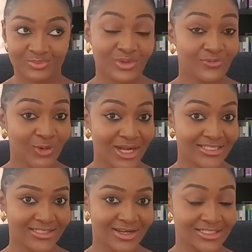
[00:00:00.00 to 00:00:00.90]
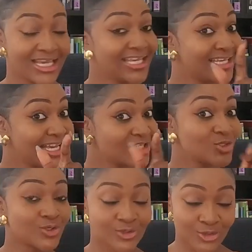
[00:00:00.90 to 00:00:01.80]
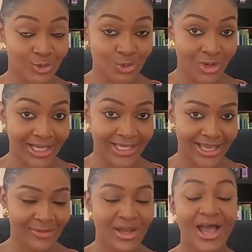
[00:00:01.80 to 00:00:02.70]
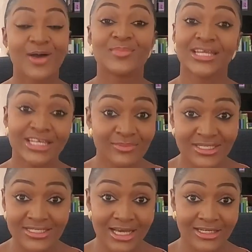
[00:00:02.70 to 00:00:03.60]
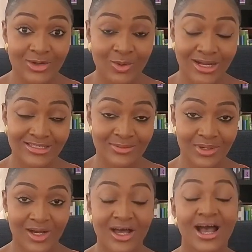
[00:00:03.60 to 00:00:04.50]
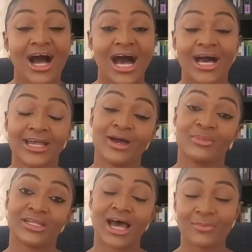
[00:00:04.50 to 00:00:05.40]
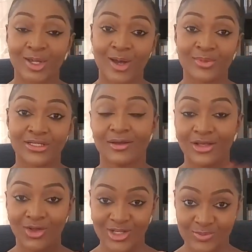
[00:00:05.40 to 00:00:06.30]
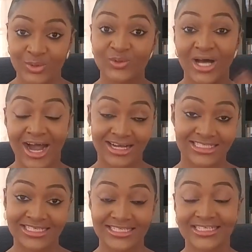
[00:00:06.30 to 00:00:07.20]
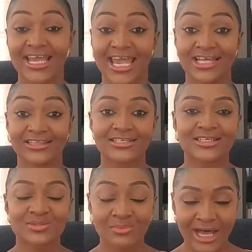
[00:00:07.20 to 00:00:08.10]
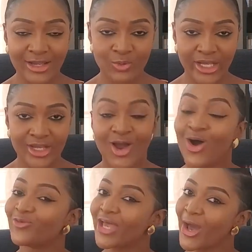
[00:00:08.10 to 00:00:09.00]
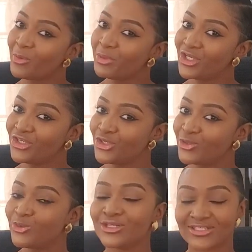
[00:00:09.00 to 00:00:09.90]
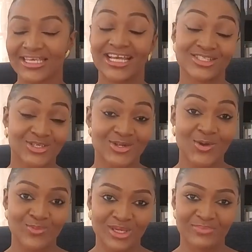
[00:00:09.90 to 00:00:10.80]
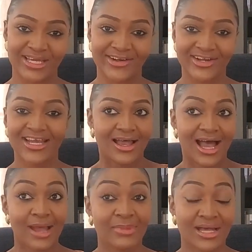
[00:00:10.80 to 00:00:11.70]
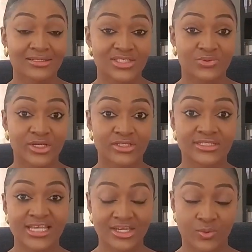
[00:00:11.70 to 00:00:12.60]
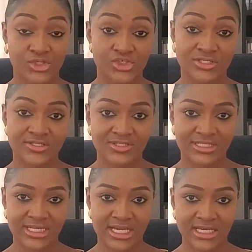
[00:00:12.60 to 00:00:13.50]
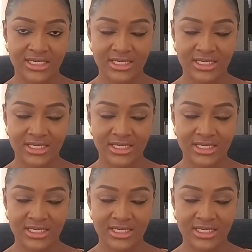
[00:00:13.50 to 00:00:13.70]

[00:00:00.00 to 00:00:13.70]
Before I start, in case you don't know who I am, my name is Naana Kwartema. I am an upcoming gospel artist, and this is my way of helping you to get to know me better. I'm answering 10 questions today.